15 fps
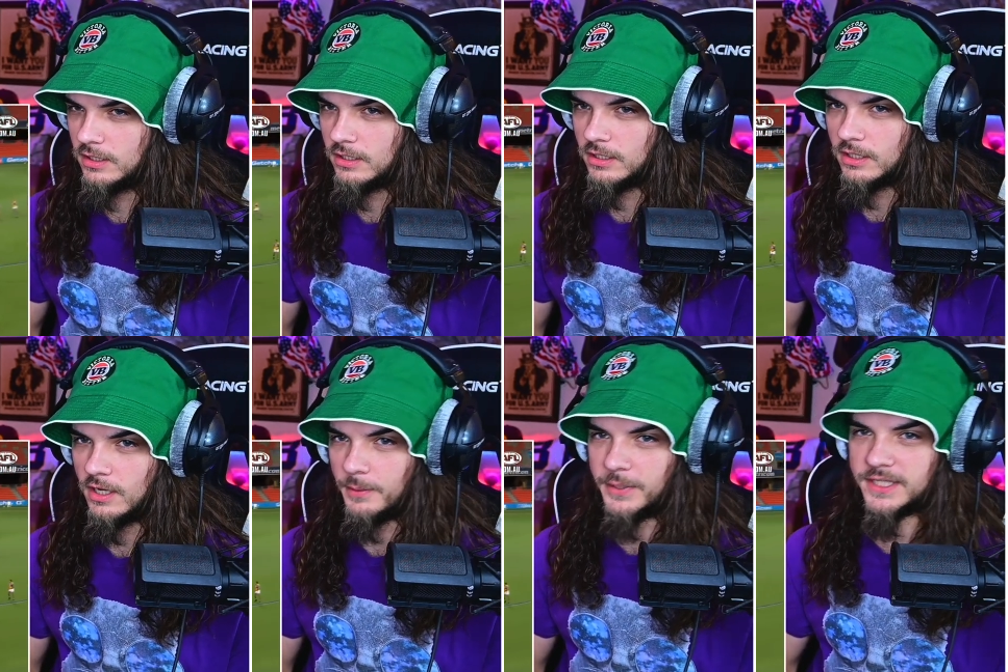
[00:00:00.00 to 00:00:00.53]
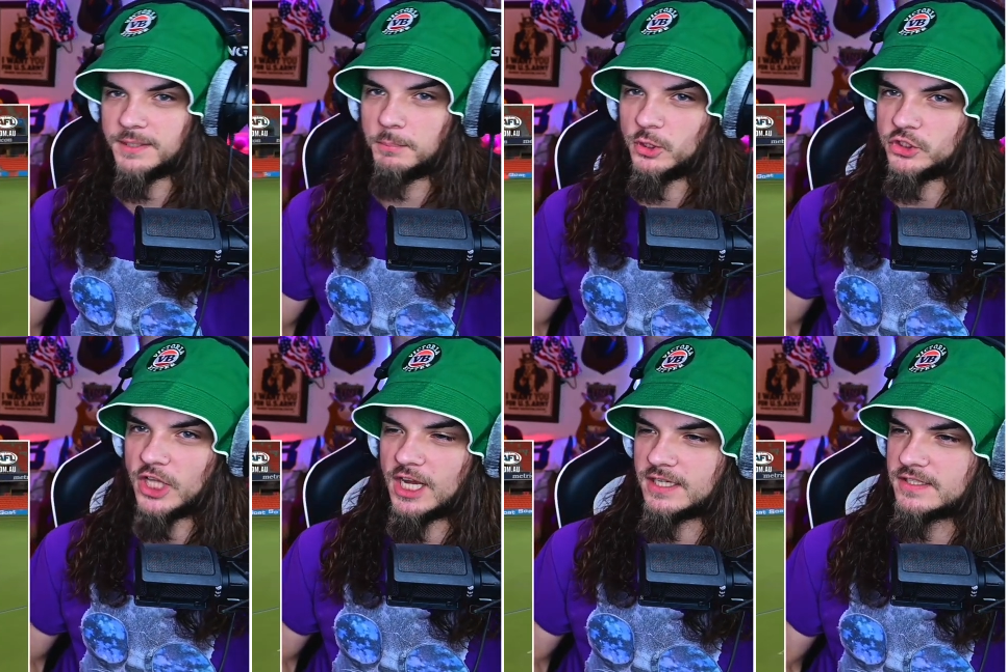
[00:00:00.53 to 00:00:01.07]
All right, we got the
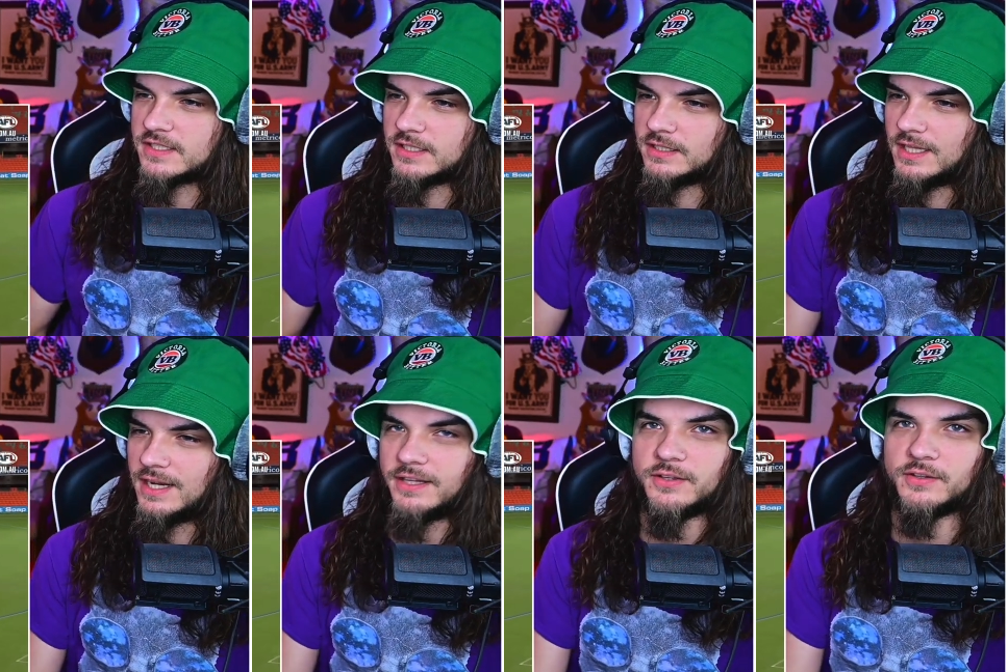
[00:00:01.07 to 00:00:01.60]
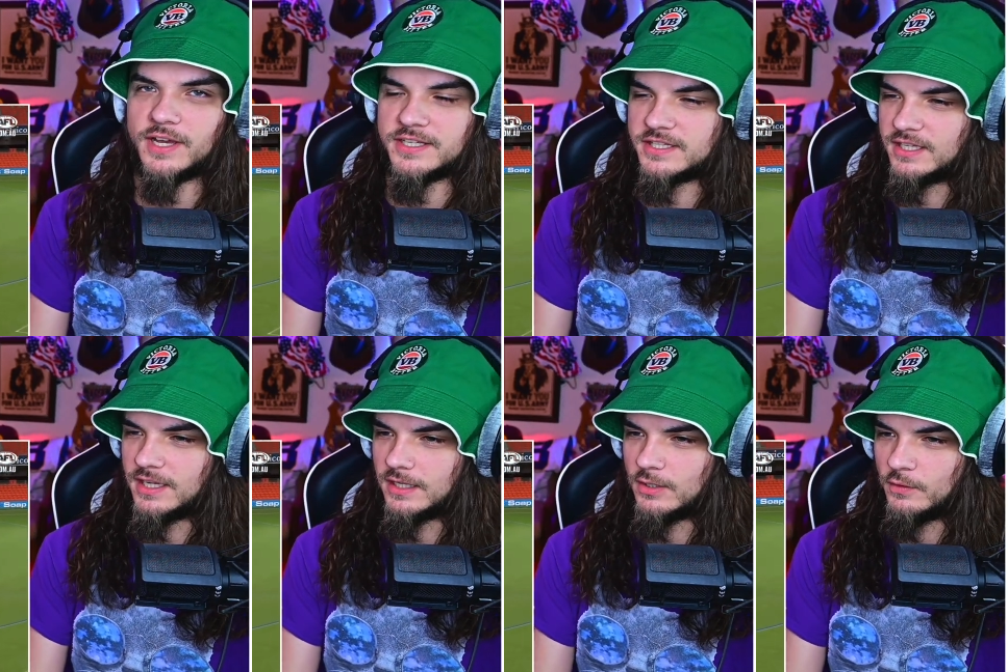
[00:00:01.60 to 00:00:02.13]
Bulldogs. Oh, you guys
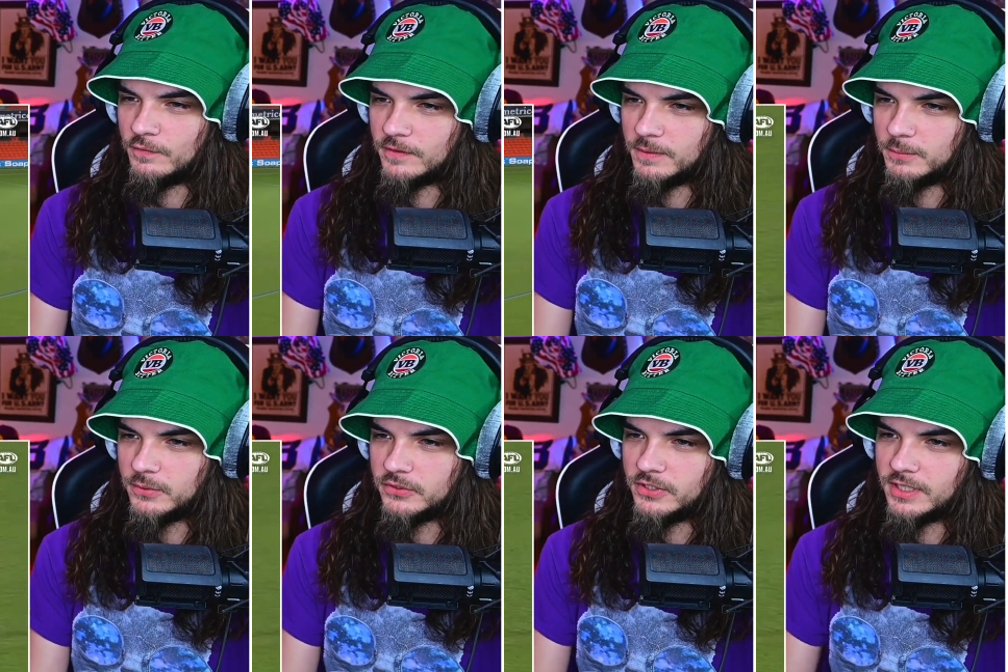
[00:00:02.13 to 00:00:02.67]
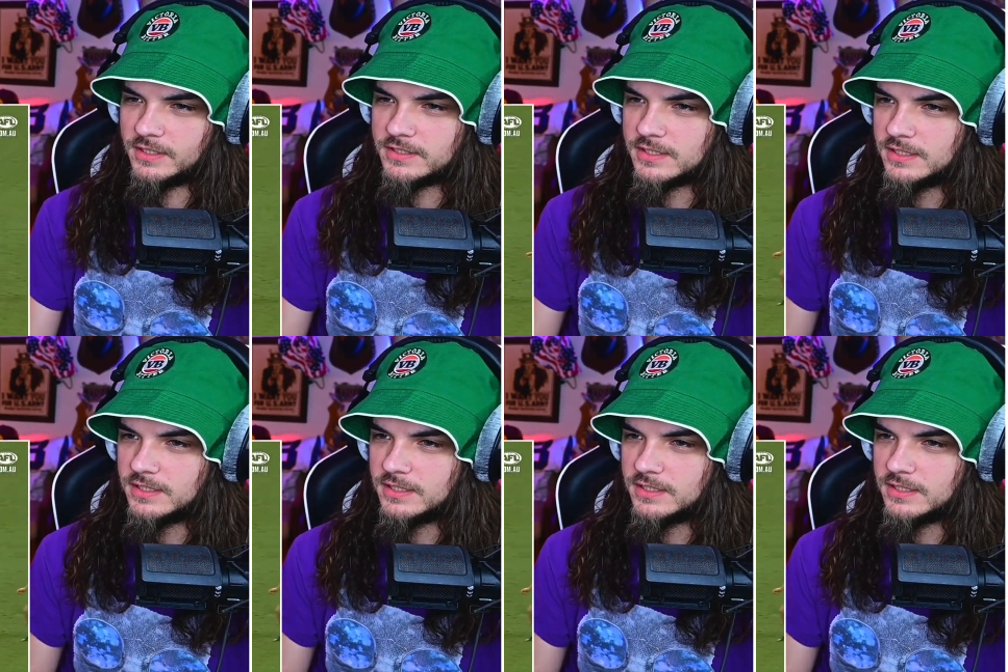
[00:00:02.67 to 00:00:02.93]
think I go for the Bulldogs.